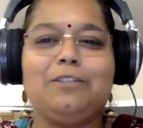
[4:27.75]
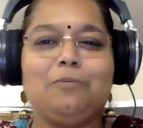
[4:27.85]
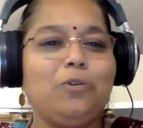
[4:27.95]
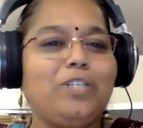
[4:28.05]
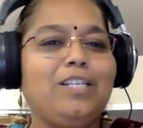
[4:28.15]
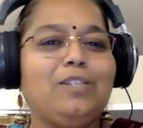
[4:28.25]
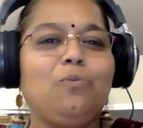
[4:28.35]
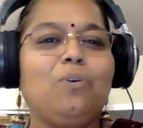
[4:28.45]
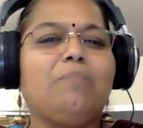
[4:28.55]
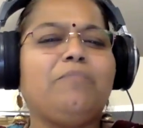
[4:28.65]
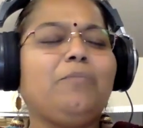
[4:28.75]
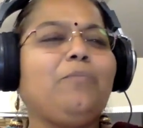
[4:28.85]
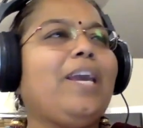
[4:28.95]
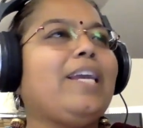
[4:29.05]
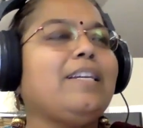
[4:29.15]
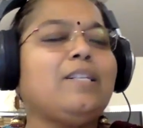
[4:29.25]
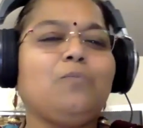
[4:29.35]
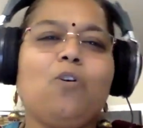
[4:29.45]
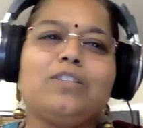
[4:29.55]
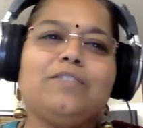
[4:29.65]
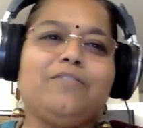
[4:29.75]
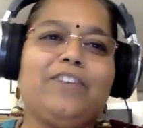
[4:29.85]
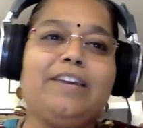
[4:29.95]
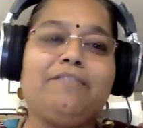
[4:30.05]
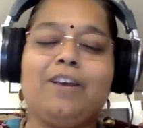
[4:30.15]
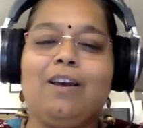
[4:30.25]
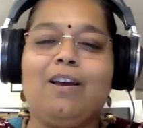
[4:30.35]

devotees who come from various walks of life